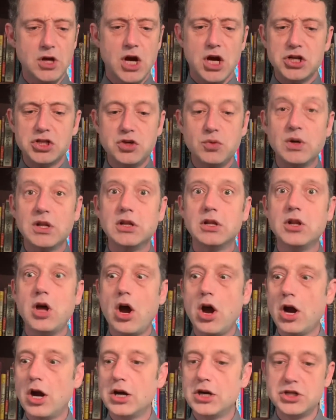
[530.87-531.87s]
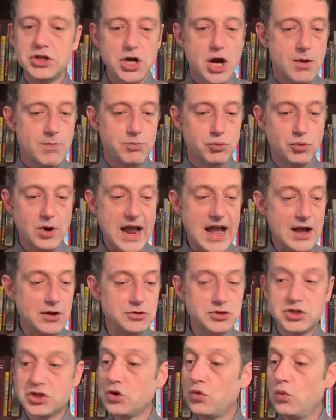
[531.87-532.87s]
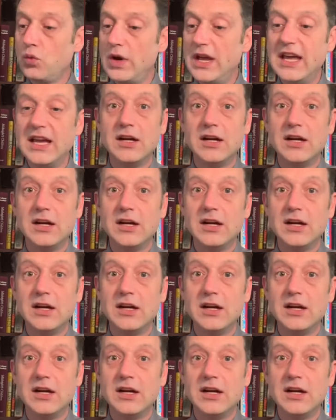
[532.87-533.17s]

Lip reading: to a large brown twig